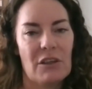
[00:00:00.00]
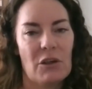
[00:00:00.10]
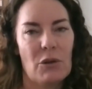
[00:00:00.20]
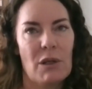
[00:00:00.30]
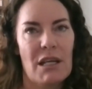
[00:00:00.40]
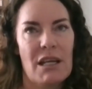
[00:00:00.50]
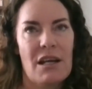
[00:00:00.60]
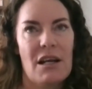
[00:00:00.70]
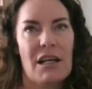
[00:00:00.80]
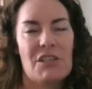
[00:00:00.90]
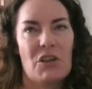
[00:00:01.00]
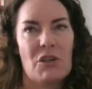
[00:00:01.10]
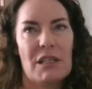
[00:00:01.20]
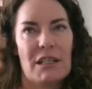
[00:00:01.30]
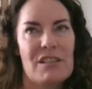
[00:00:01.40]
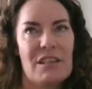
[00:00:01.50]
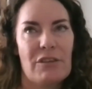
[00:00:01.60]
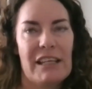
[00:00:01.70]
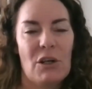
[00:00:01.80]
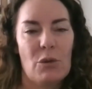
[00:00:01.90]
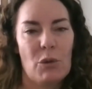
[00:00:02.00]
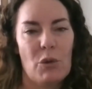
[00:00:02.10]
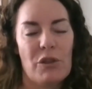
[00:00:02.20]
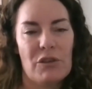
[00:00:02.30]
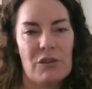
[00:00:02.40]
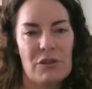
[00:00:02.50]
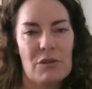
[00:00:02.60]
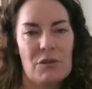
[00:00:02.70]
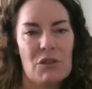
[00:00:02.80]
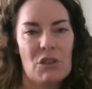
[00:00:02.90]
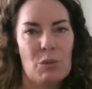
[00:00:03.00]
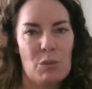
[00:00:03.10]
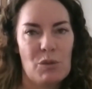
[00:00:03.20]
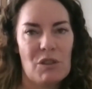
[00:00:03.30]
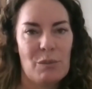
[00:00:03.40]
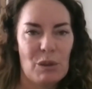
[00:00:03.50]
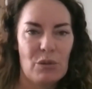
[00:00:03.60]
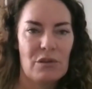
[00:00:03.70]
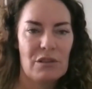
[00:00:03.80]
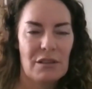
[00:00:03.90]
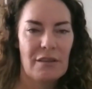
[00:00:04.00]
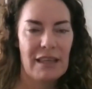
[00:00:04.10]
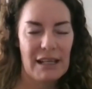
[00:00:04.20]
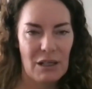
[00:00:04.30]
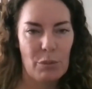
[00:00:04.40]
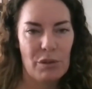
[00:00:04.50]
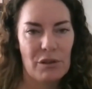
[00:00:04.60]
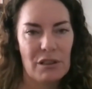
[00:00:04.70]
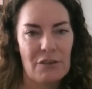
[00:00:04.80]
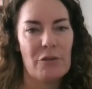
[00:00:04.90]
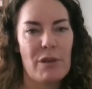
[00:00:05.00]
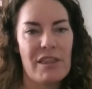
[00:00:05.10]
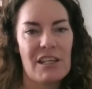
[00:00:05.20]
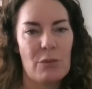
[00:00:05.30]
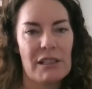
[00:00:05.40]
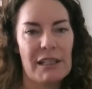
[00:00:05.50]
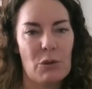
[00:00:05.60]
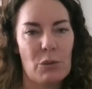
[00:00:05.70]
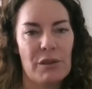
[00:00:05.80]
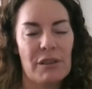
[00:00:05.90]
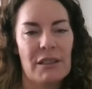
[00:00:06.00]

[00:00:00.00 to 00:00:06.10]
So we definitely help authors to build that up if we think it will help,